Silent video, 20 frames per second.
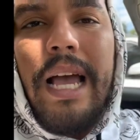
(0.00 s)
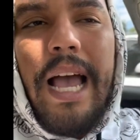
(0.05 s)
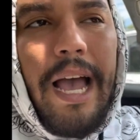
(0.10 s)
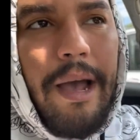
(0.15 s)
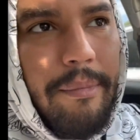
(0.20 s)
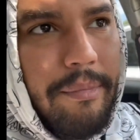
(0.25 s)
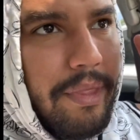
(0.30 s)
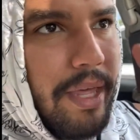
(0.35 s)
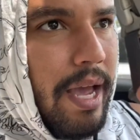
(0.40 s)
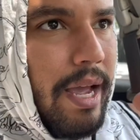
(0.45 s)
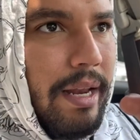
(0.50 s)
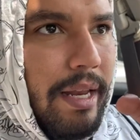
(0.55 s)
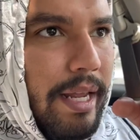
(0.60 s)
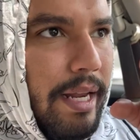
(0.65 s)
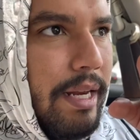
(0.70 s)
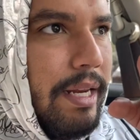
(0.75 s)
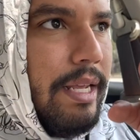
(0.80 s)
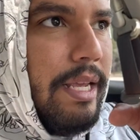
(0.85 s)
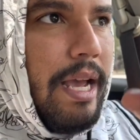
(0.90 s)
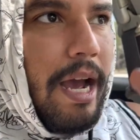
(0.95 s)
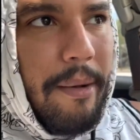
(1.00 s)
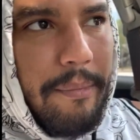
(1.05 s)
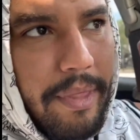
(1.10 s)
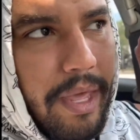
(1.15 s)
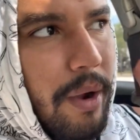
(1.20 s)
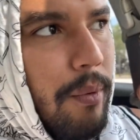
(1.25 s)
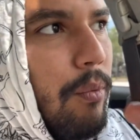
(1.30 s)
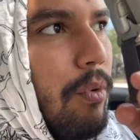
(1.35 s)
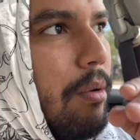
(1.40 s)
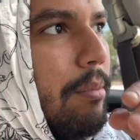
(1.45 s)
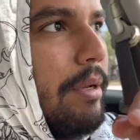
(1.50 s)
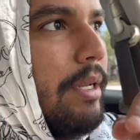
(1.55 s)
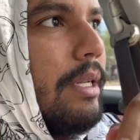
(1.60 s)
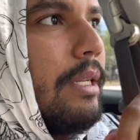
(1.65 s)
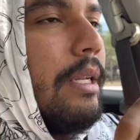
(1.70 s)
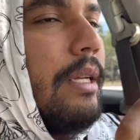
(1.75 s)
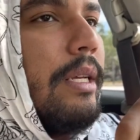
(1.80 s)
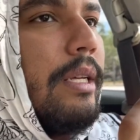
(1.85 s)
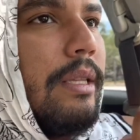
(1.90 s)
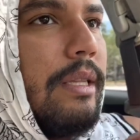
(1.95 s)
I'm that lady, I'm that woman
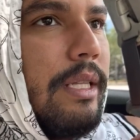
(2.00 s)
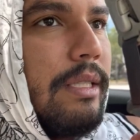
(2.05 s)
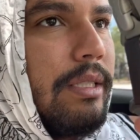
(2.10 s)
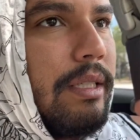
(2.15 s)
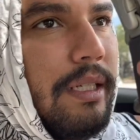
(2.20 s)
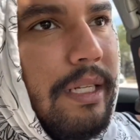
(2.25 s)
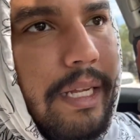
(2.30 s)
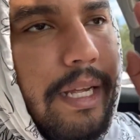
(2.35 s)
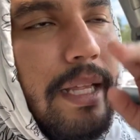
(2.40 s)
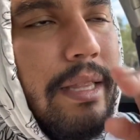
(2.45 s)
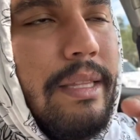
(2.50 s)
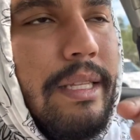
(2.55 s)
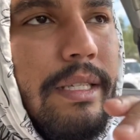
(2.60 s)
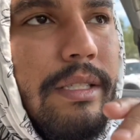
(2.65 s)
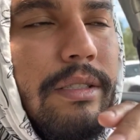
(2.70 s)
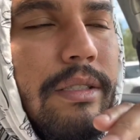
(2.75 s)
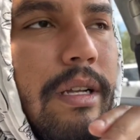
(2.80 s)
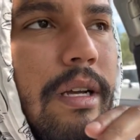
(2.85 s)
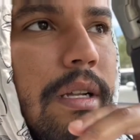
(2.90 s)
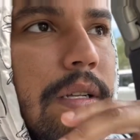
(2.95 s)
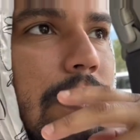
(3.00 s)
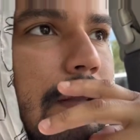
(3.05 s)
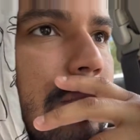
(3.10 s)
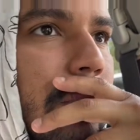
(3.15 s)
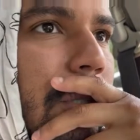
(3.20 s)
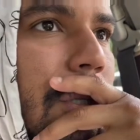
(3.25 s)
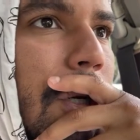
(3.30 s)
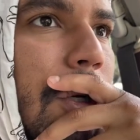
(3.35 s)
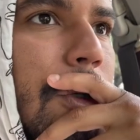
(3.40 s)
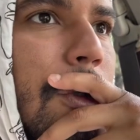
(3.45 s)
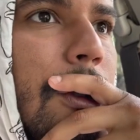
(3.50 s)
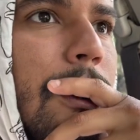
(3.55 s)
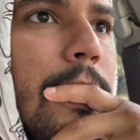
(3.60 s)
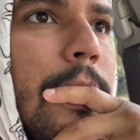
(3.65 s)
that's gonna get things done, you know?